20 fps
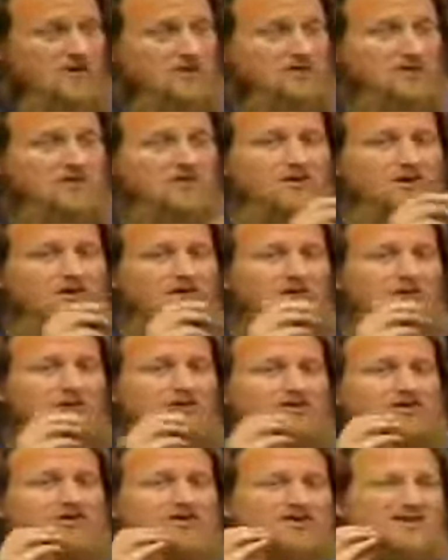So, therefore,
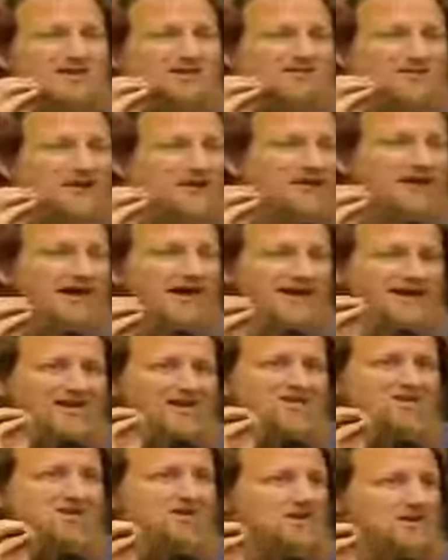this is a very
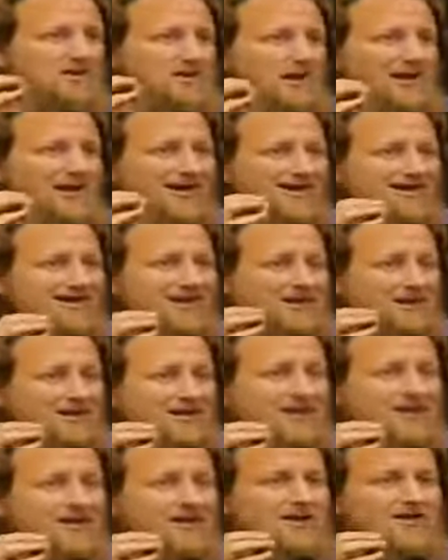excellent
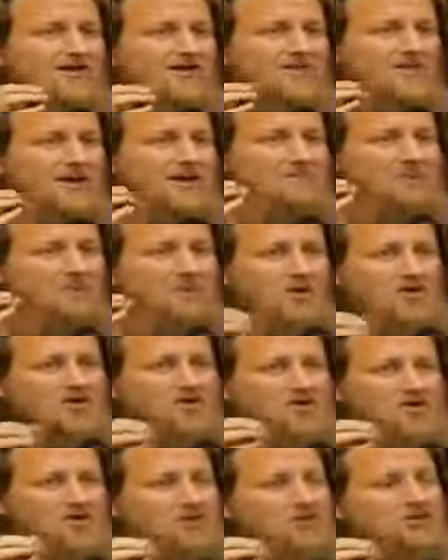idea that
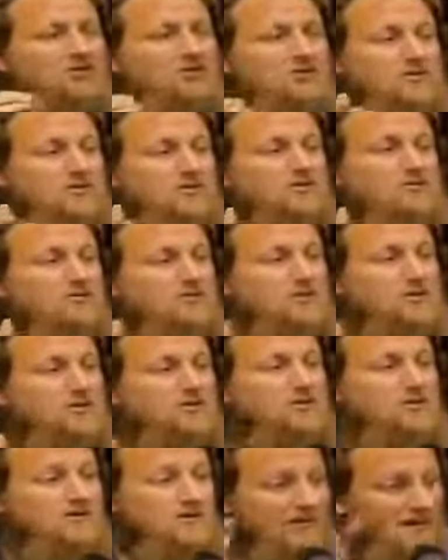mosques should
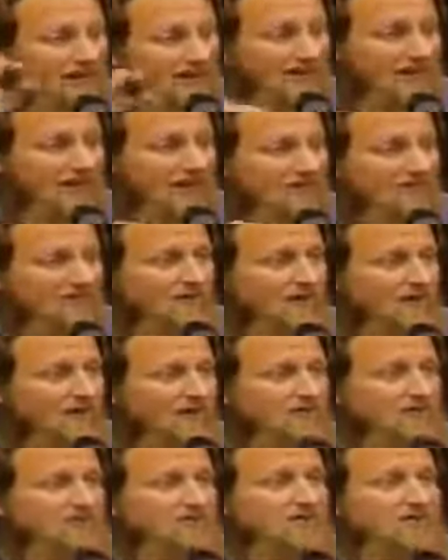get
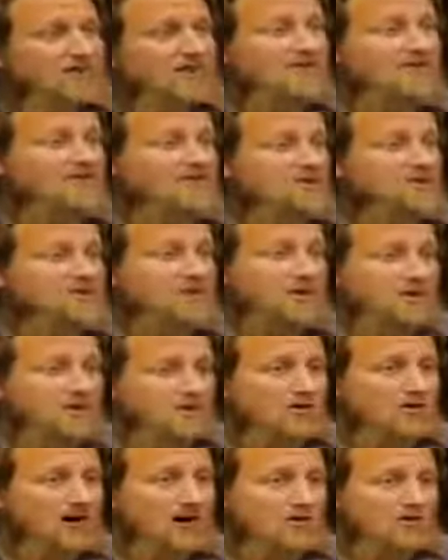involved in this
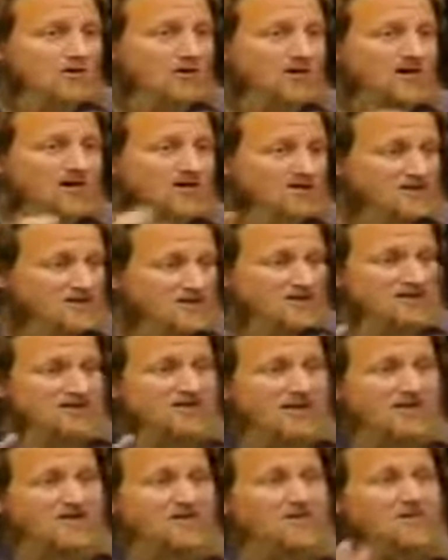program that exists
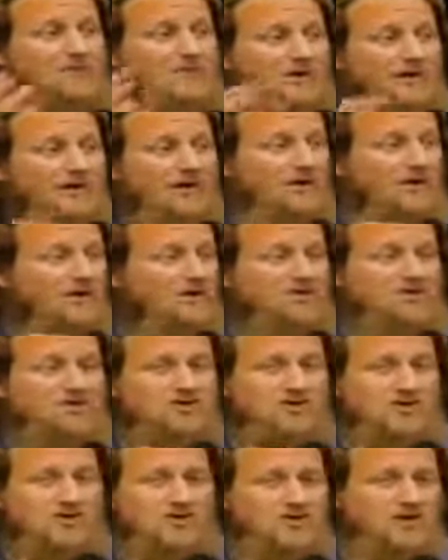there. They're being
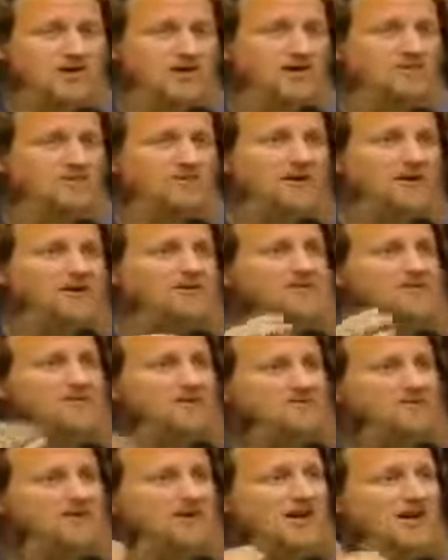encouraged to do it, but
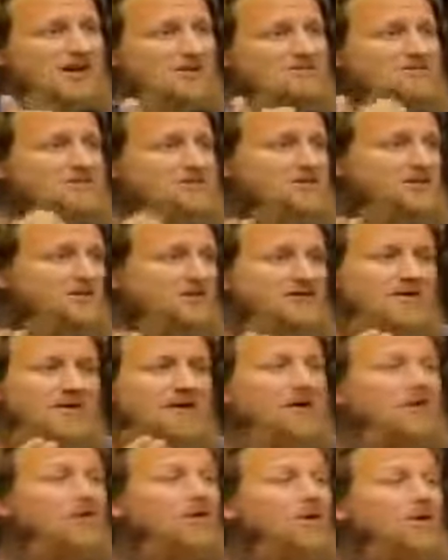sometimes
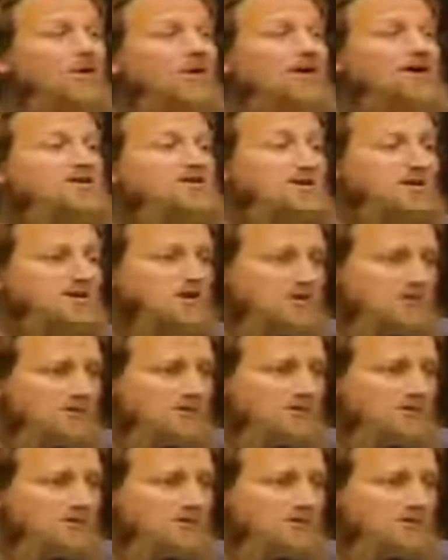they don't know where to go.